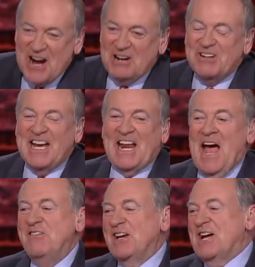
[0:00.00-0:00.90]
Ron, we got to
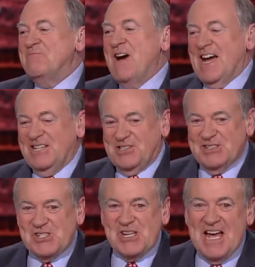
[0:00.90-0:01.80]
have you come back and do
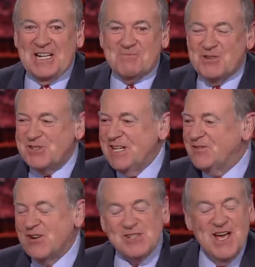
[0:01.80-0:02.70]
a stand up routine for